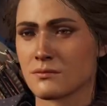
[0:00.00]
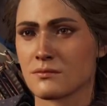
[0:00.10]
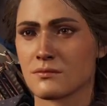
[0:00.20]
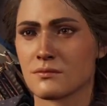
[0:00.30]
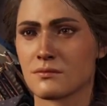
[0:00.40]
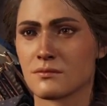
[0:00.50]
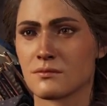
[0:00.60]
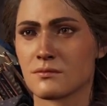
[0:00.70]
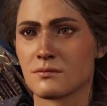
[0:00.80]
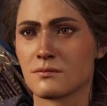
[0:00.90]

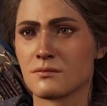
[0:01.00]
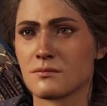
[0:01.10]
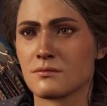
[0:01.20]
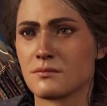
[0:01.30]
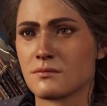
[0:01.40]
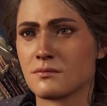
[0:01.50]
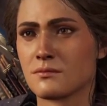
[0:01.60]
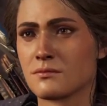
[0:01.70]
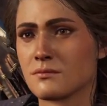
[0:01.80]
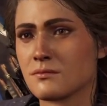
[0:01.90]

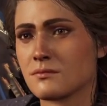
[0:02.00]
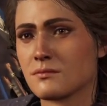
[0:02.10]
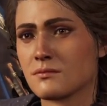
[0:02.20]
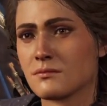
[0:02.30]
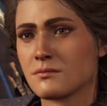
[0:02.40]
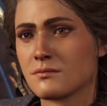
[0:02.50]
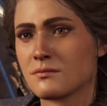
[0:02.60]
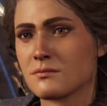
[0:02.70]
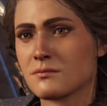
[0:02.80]
Nobody speaks.